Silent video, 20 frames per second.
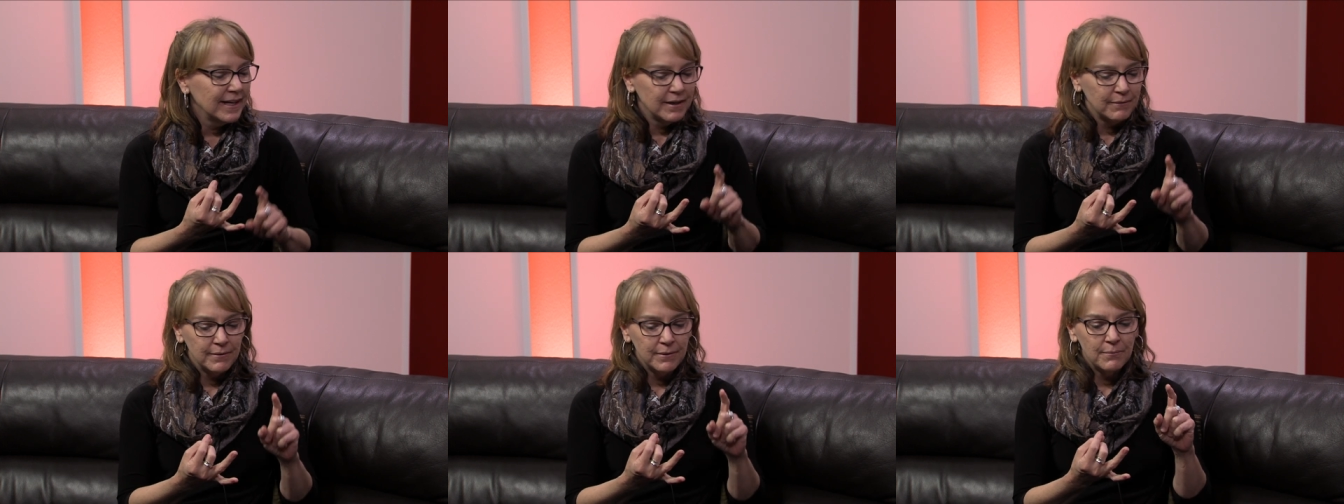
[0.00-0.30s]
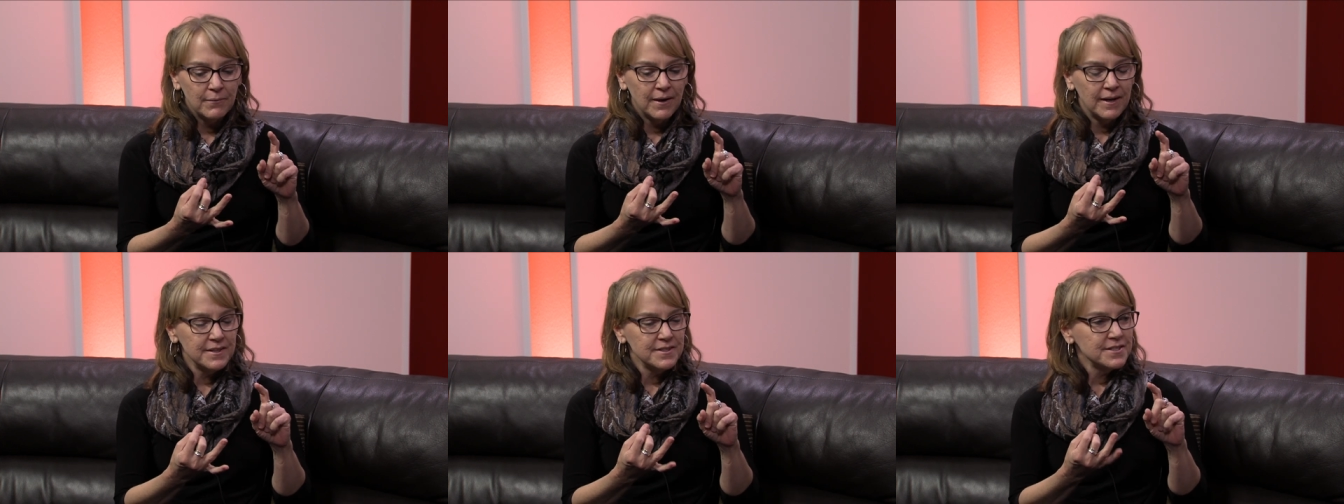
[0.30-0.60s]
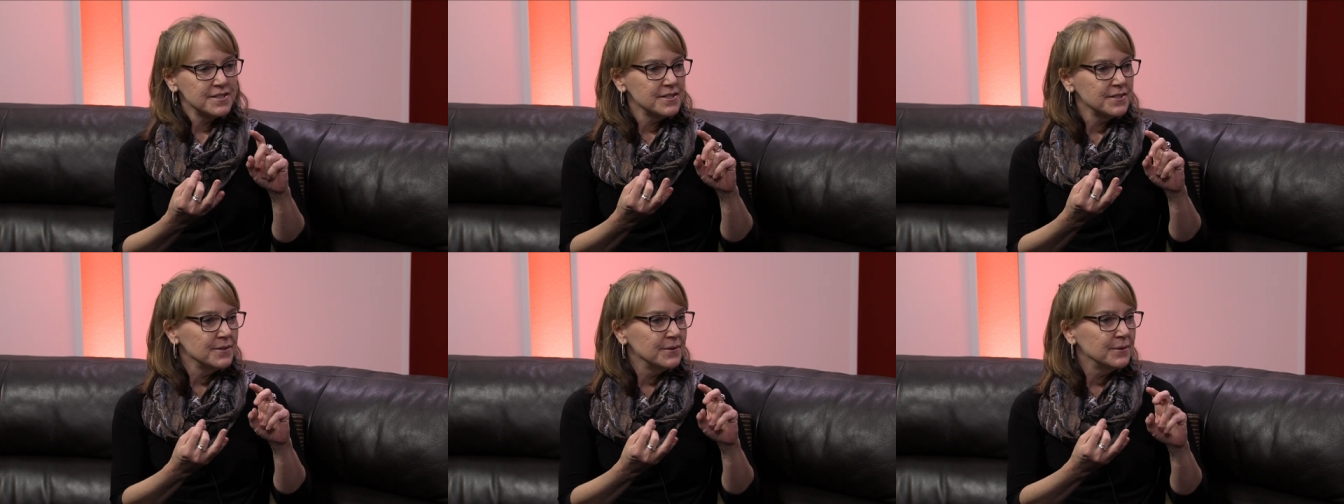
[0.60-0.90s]
We want
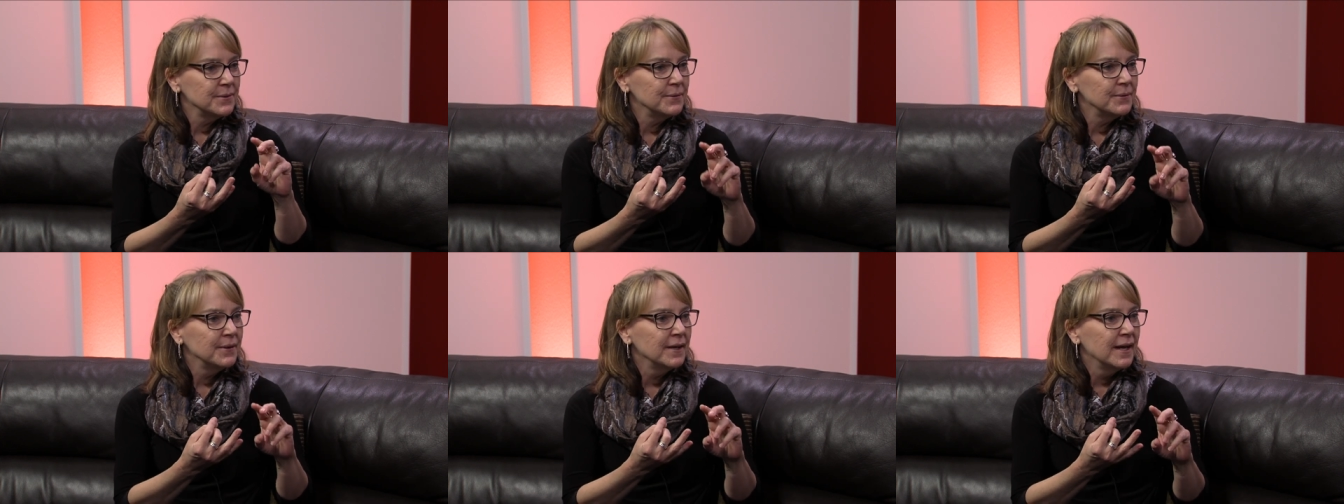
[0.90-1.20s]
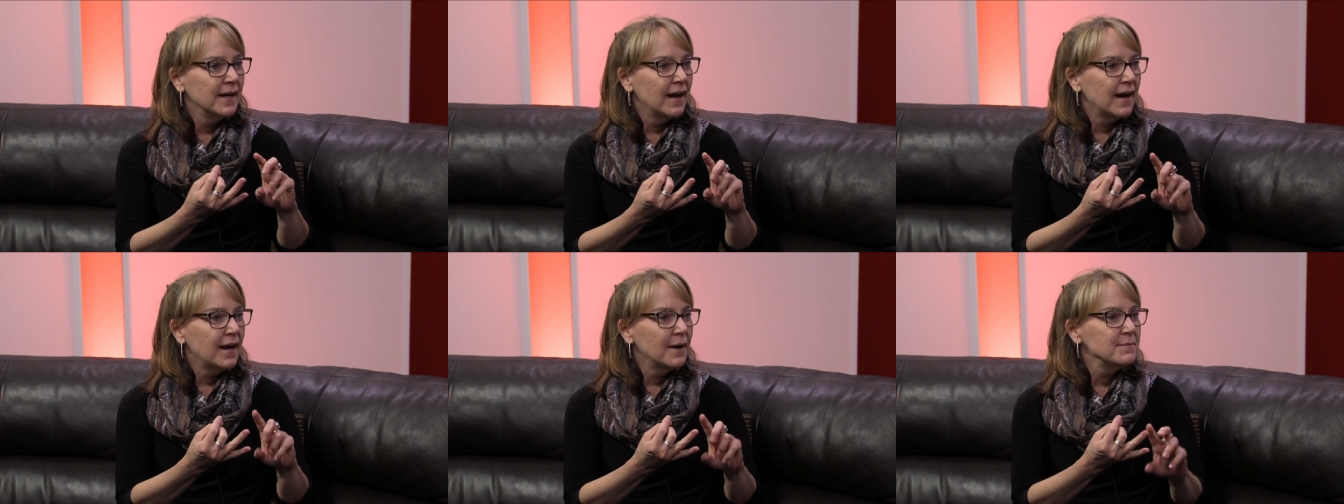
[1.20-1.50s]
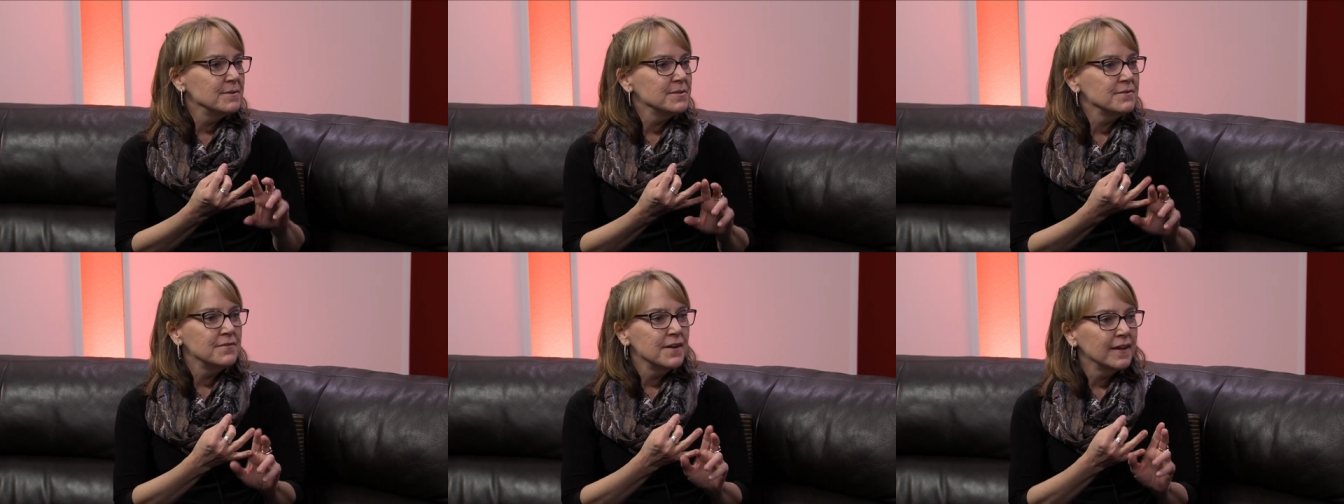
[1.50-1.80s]
to um,
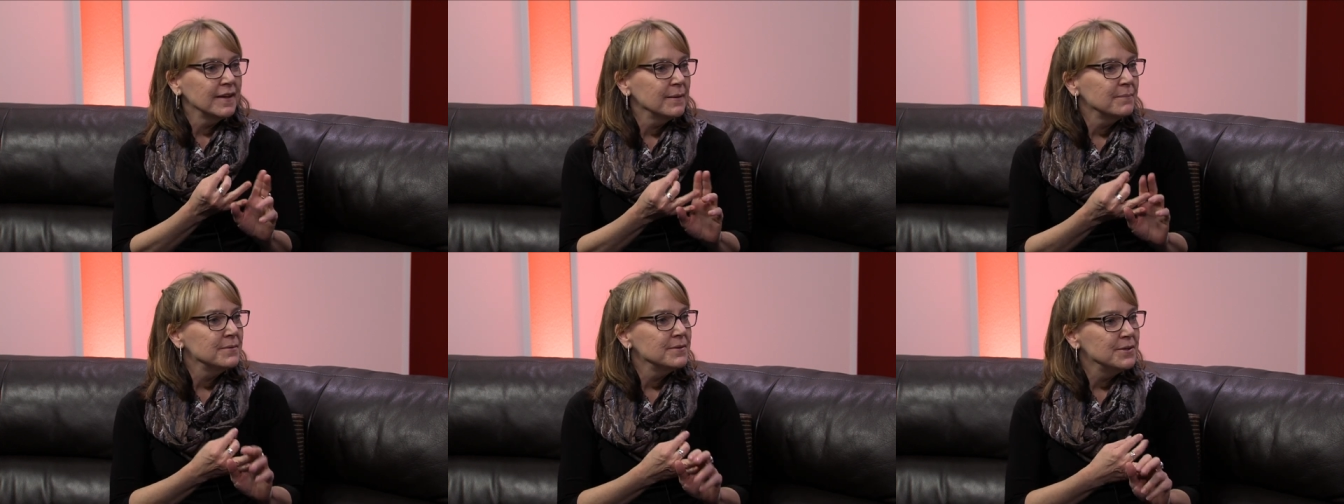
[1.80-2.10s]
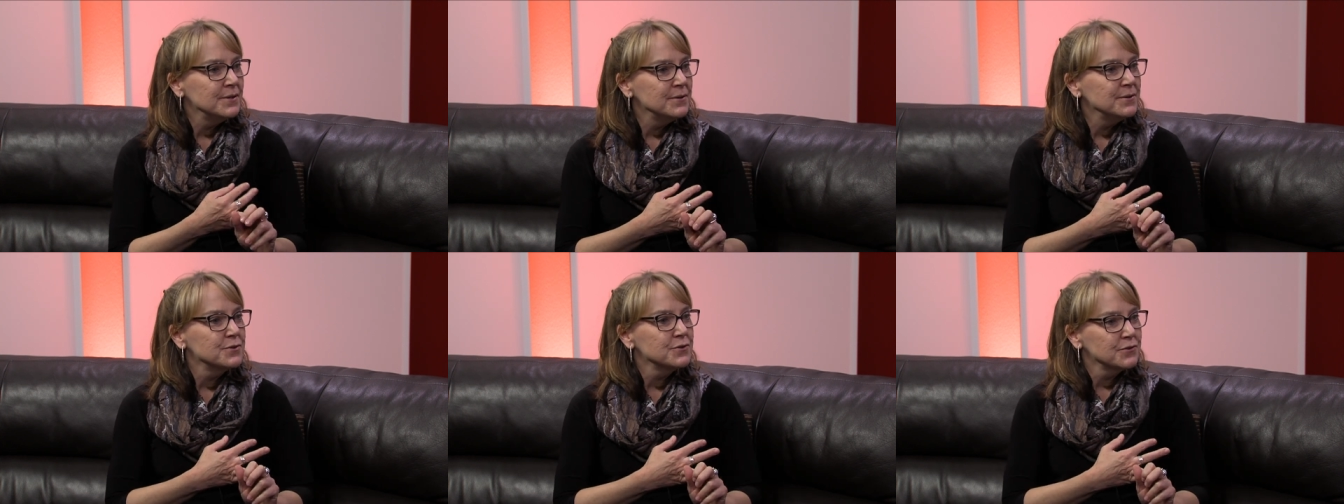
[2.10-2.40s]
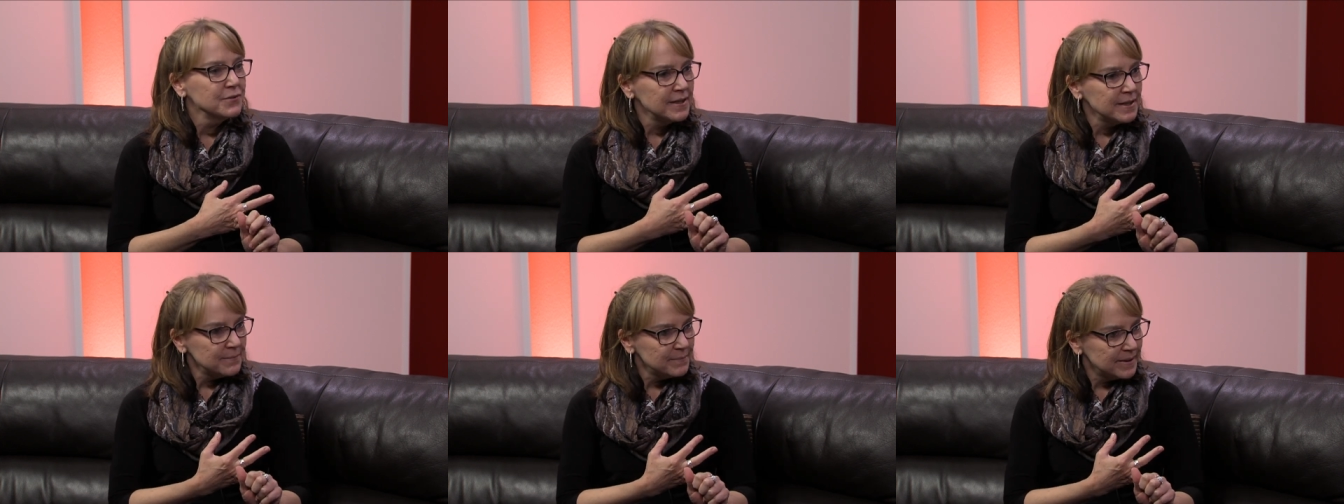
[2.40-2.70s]
develop new
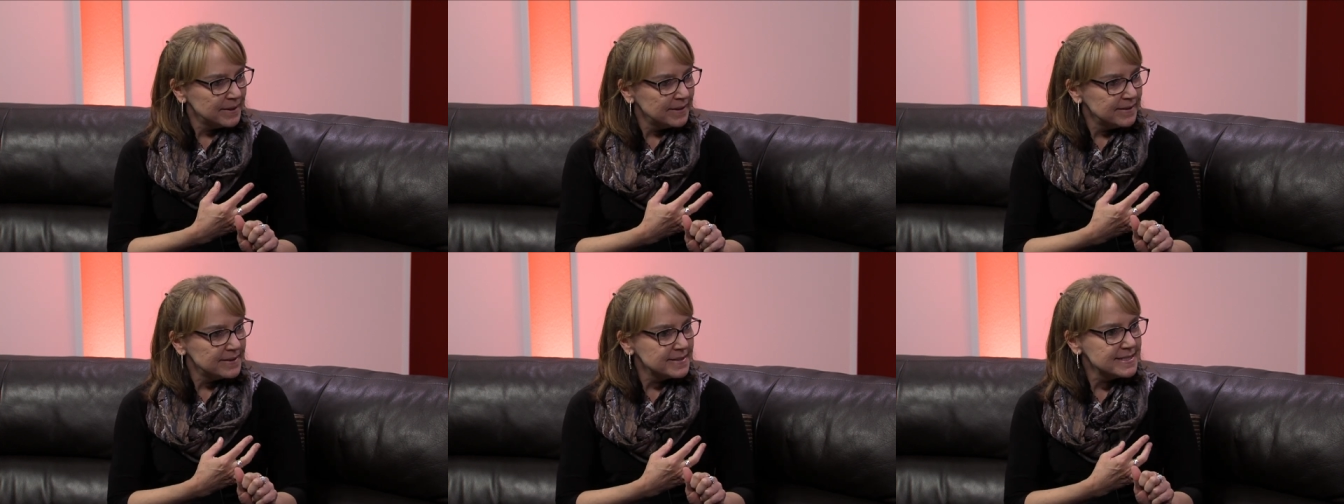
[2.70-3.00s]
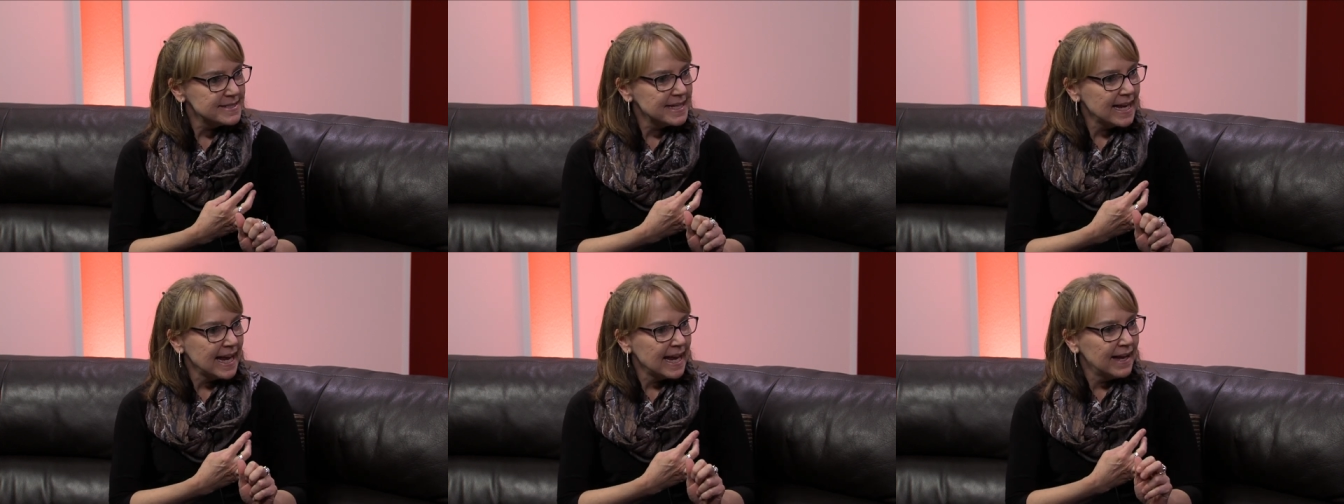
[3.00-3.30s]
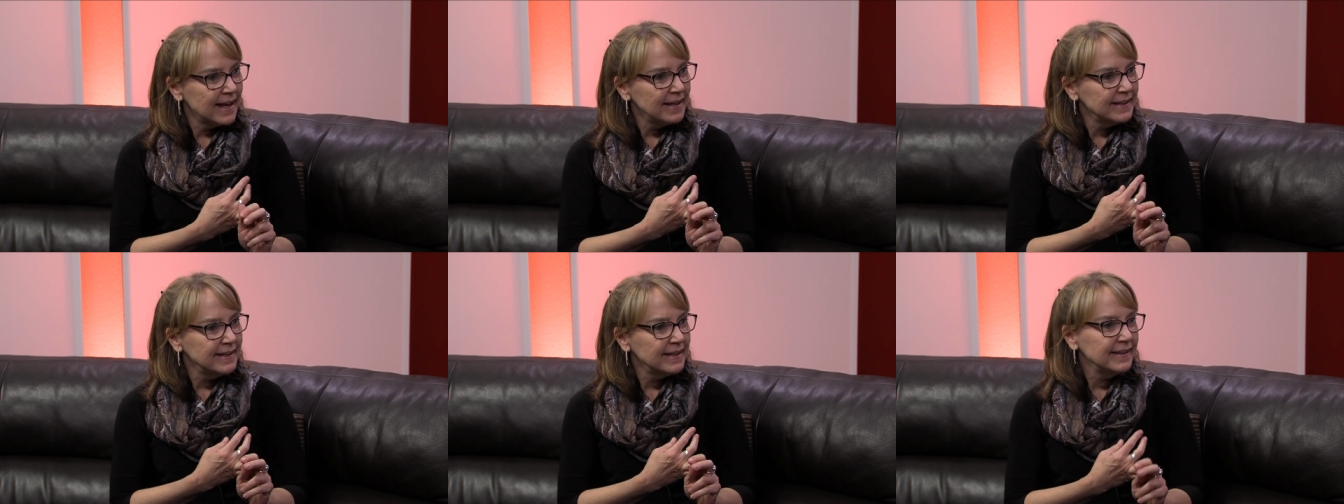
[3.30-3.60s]
treatments
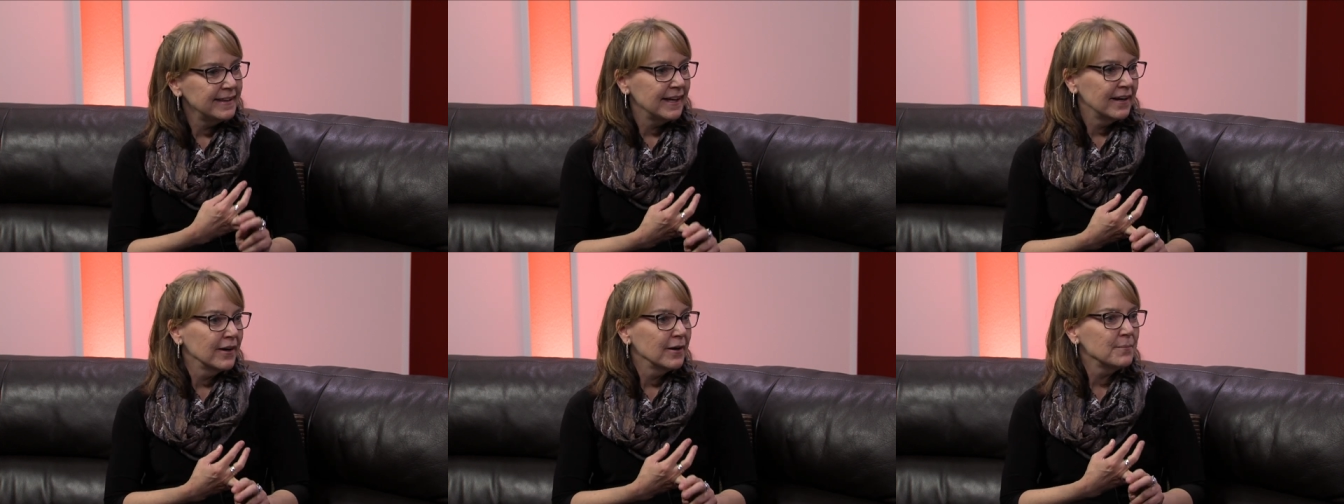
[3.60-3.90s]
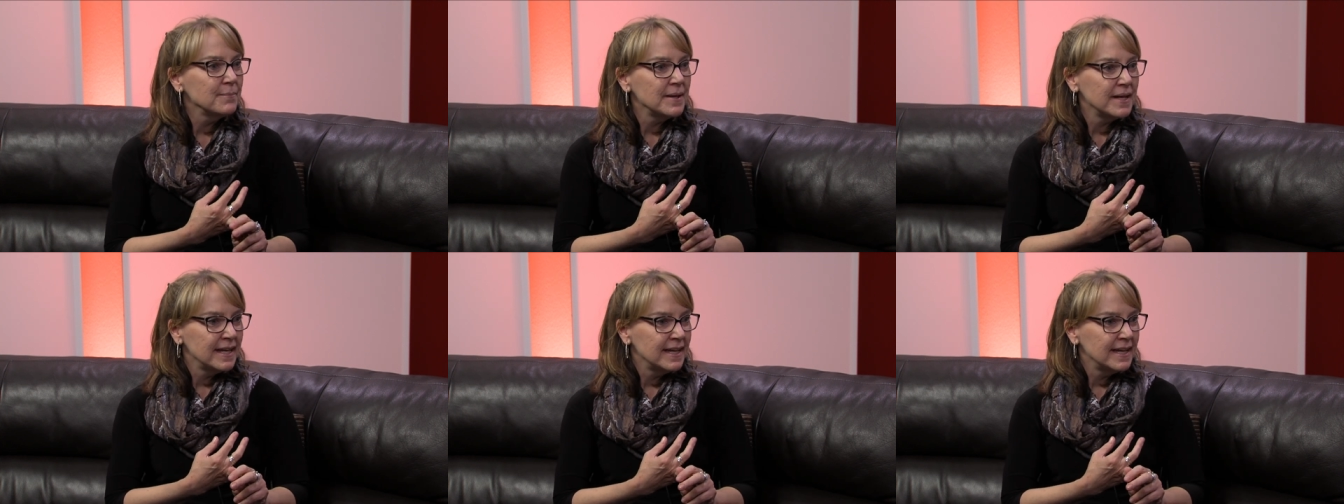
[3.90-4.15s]
and therapies